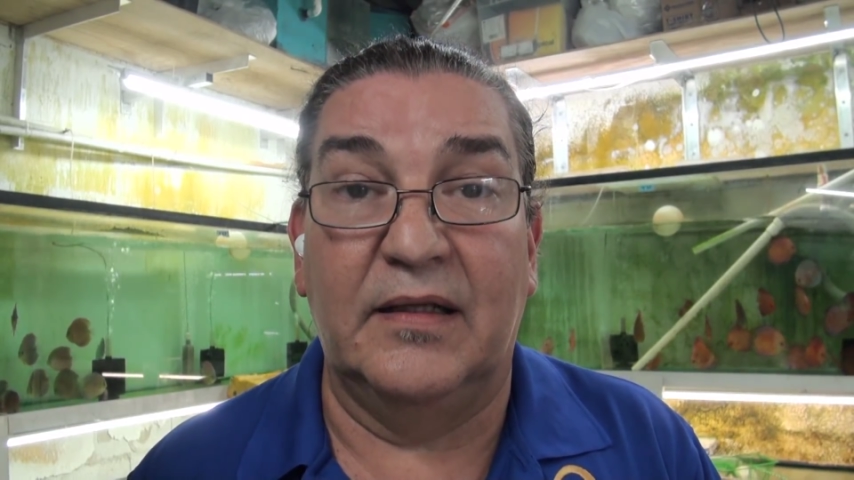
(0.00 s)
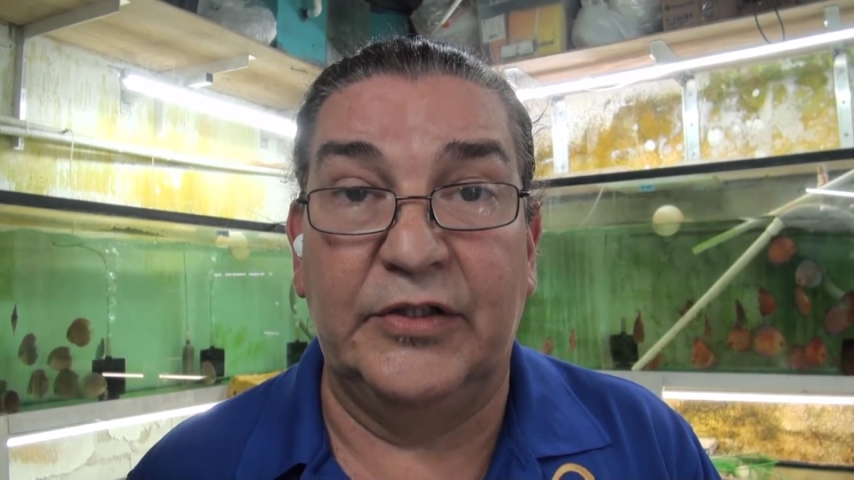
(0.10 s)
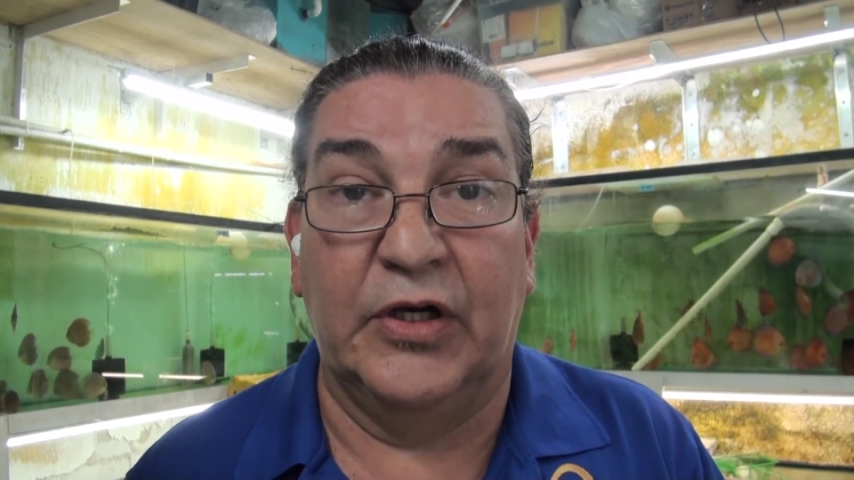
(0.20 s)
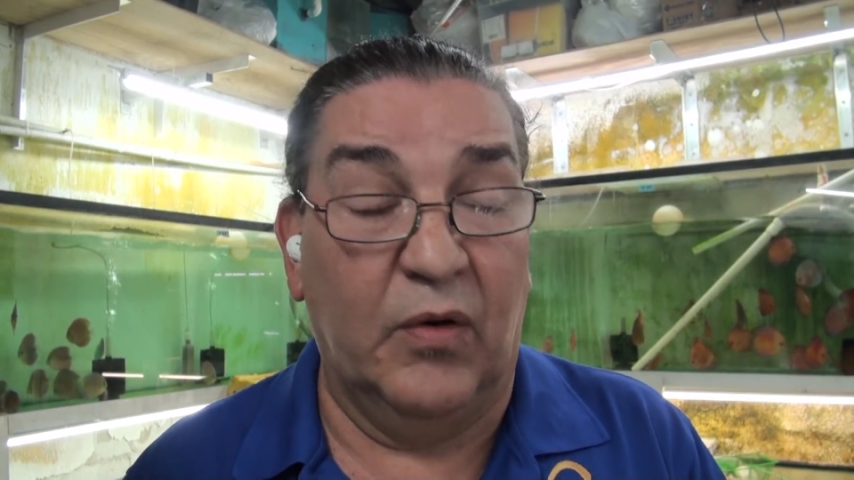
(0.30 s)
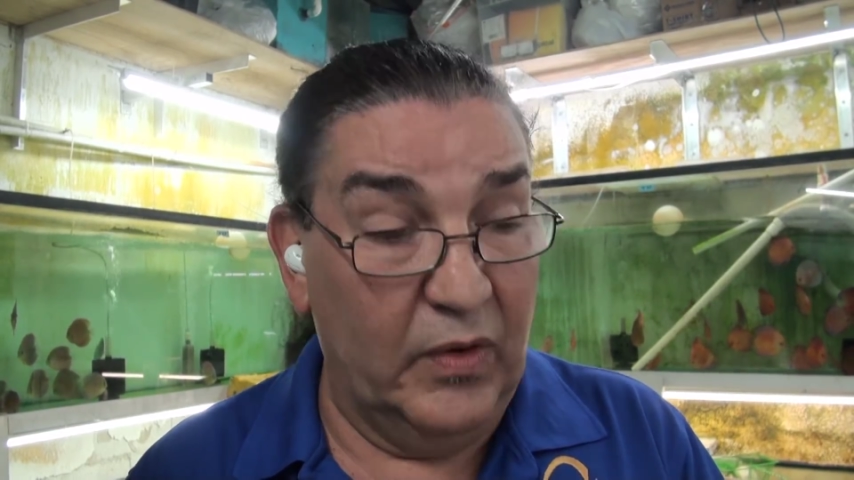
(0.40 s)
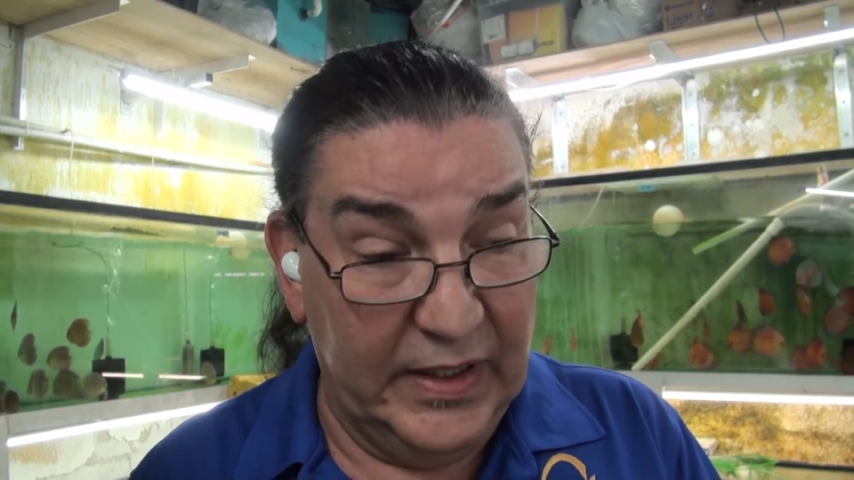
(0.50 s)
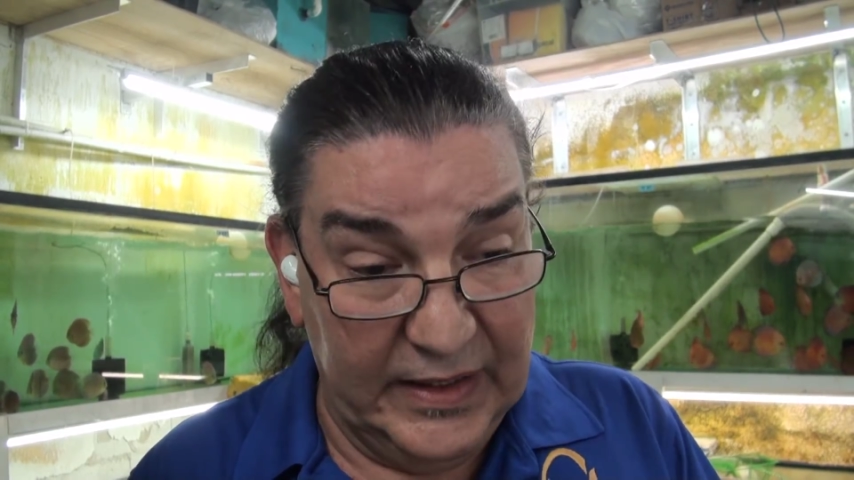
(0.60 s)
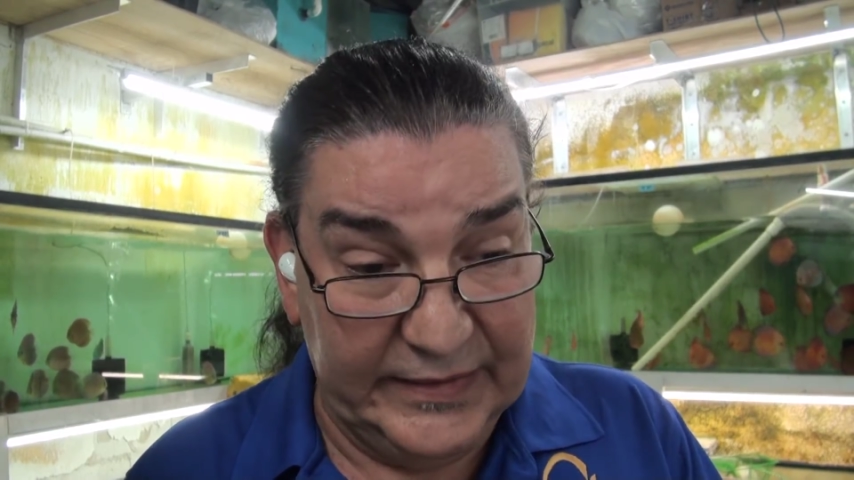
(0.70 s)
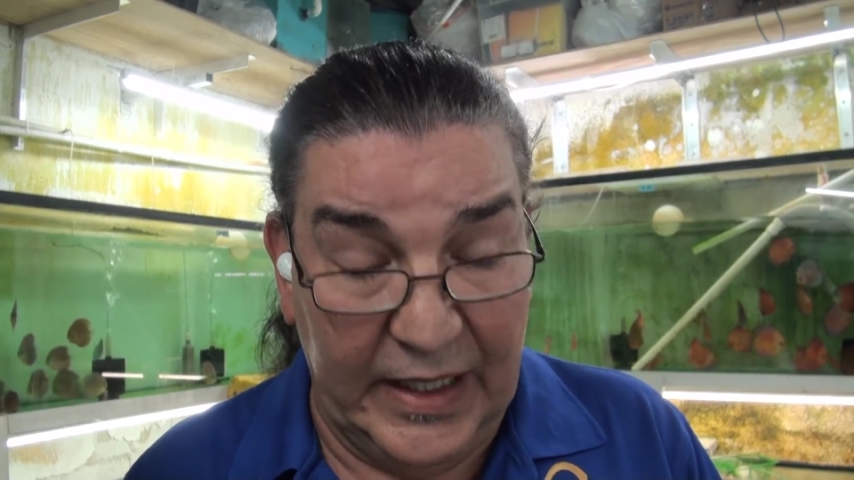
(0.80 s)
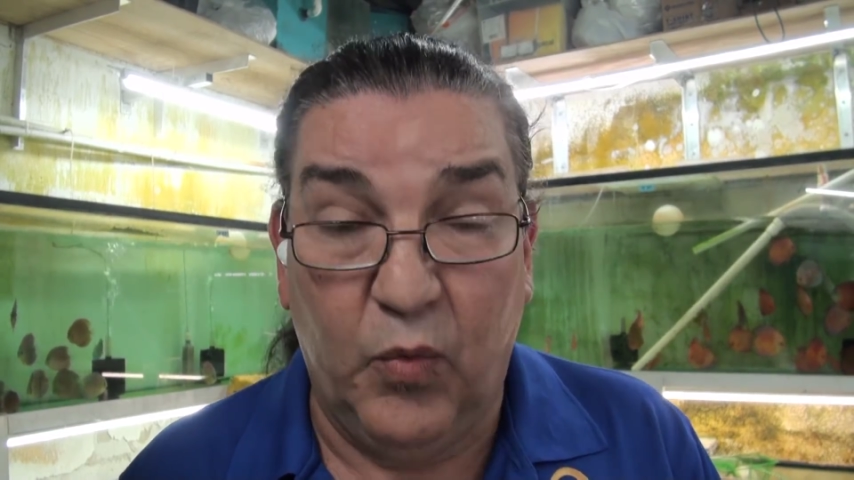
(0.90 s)
you know,
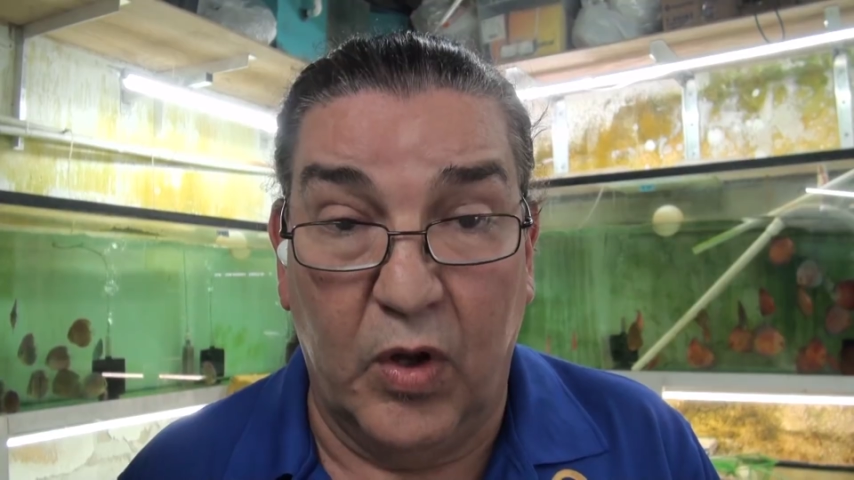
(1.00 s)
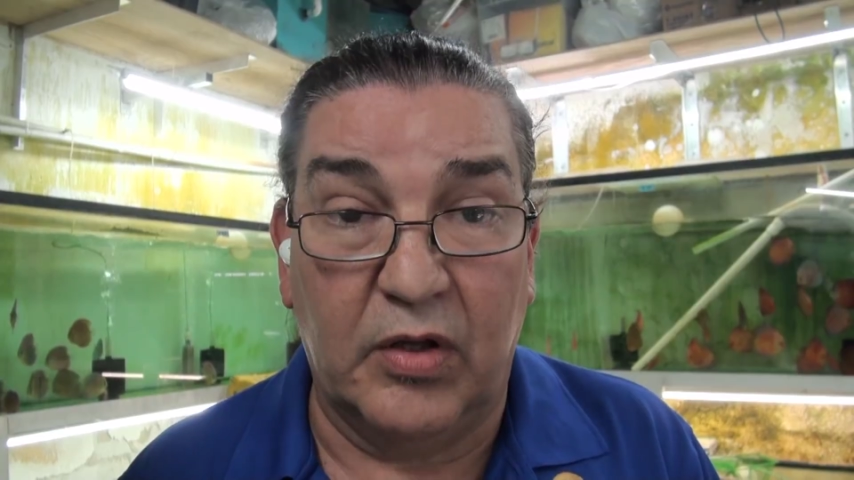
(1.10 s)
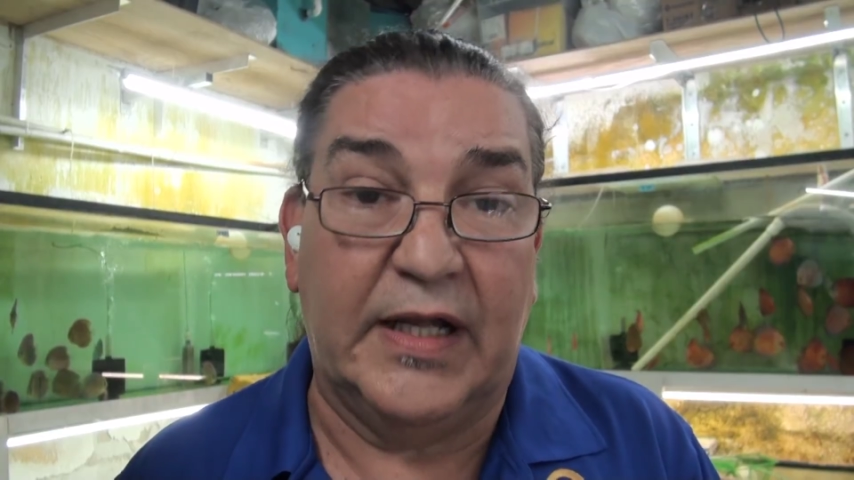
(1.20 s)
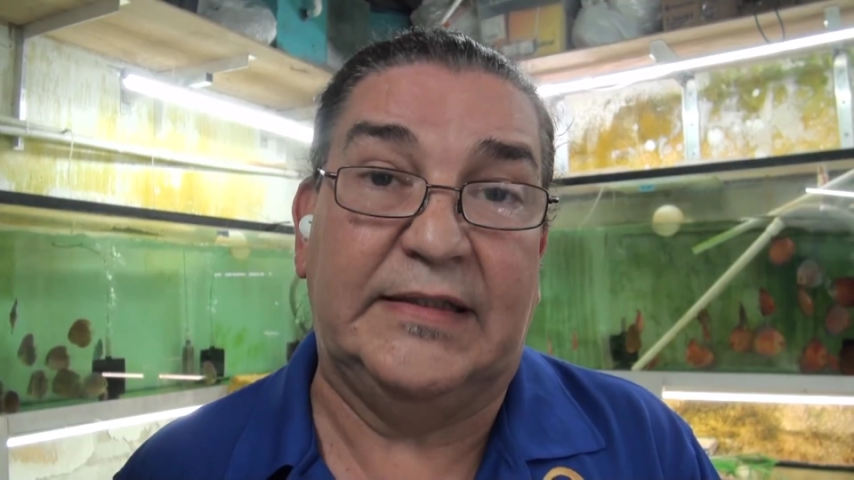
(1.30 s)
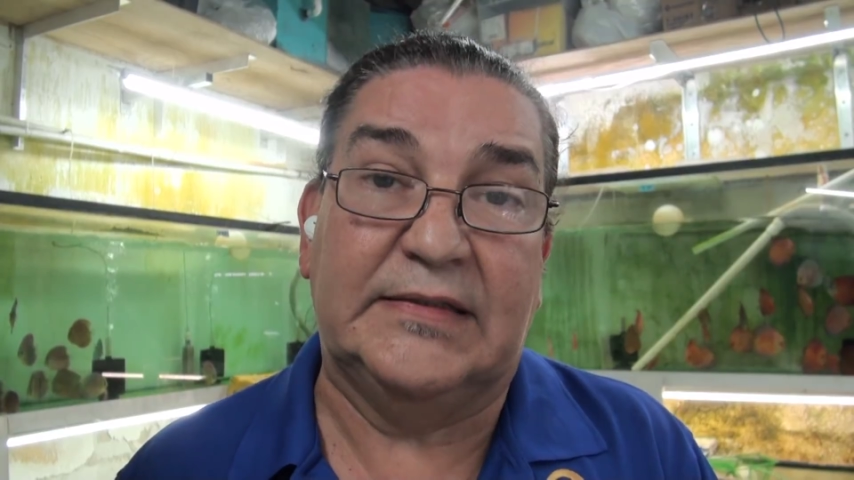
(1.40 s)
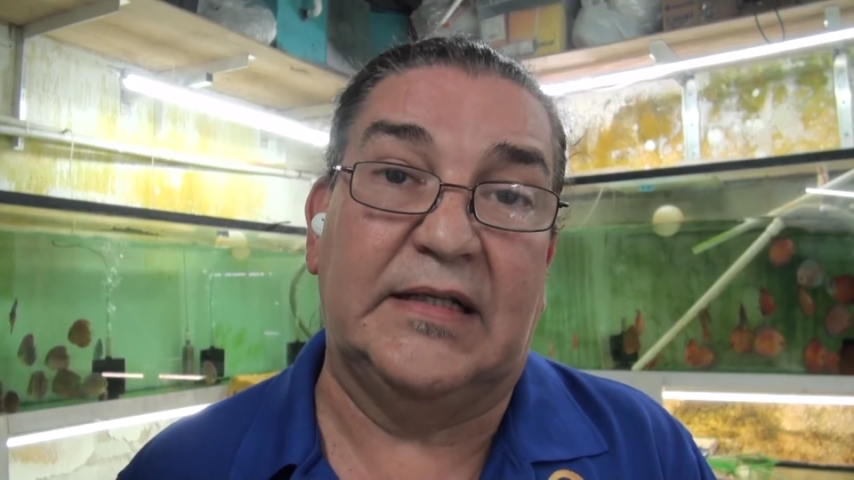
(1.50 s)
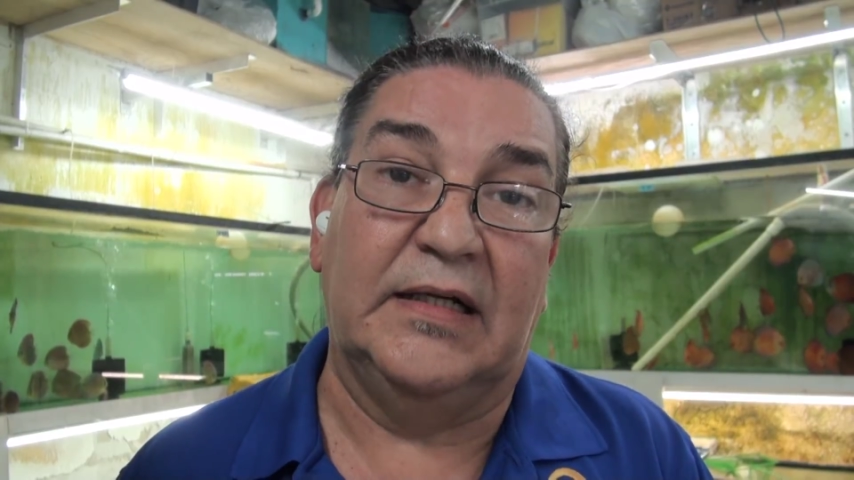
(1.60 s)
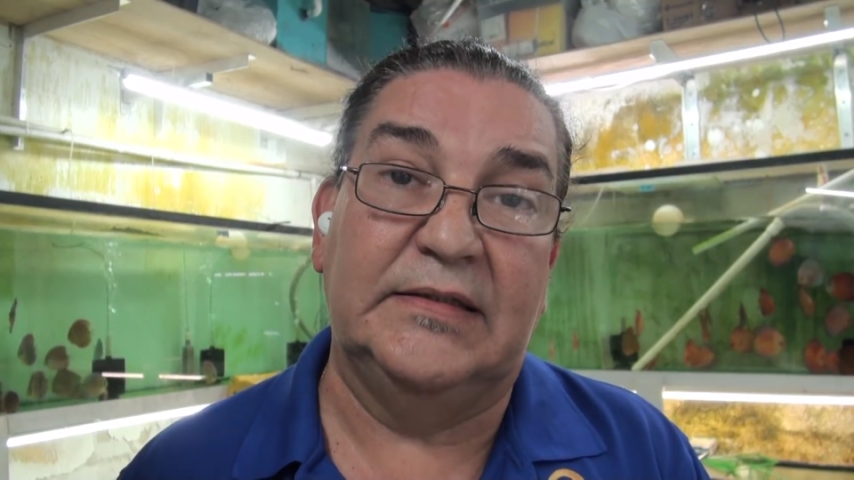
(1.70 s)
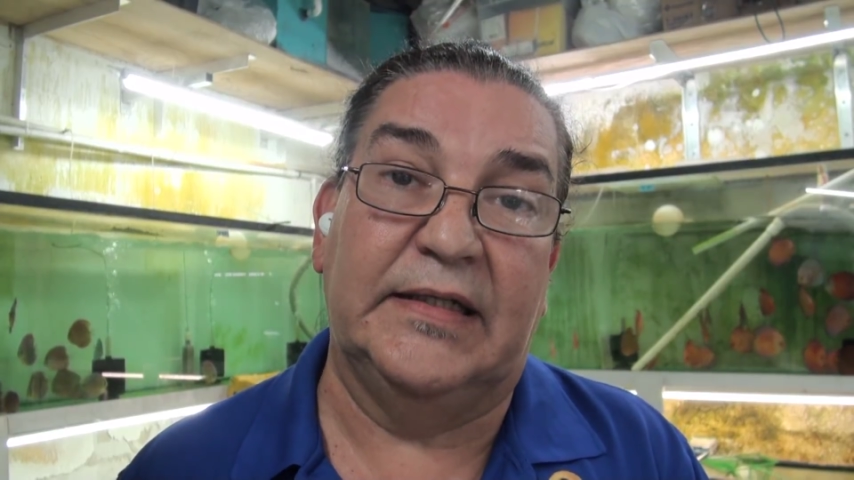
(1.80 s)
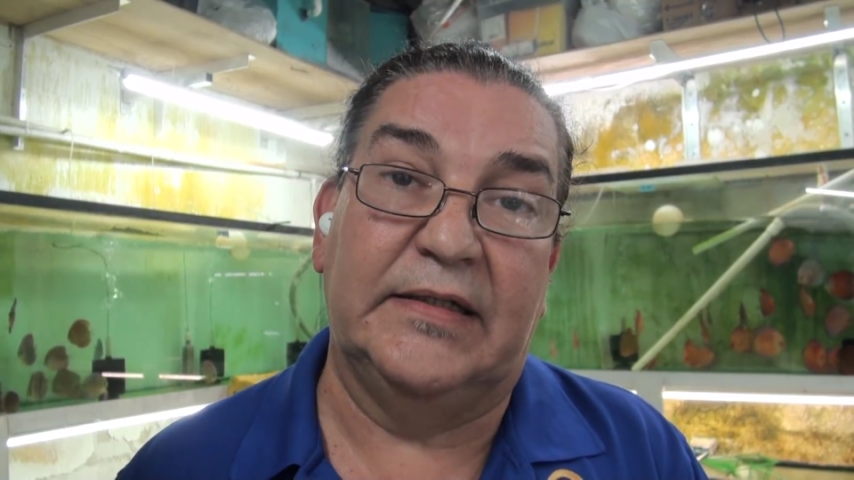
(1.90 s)
they will get
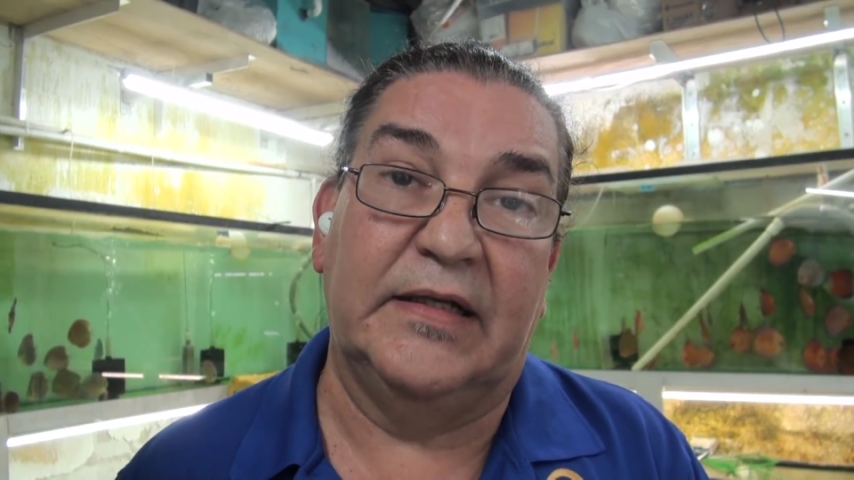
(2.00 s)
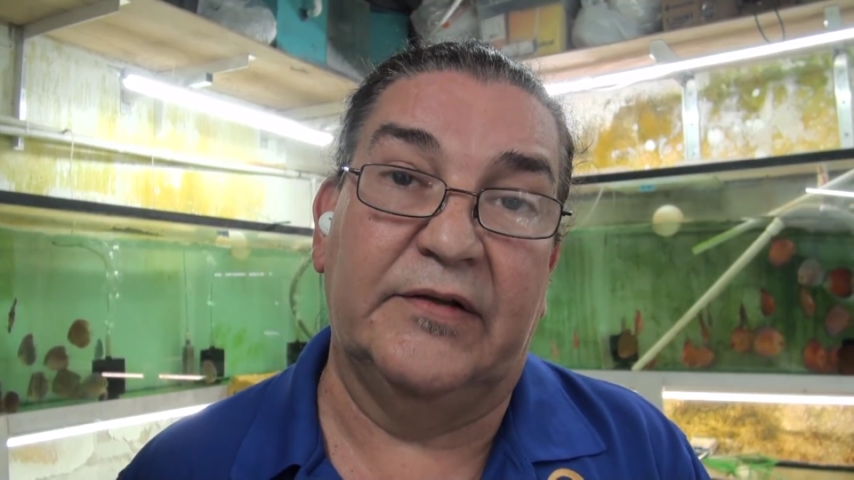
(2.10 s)
stunted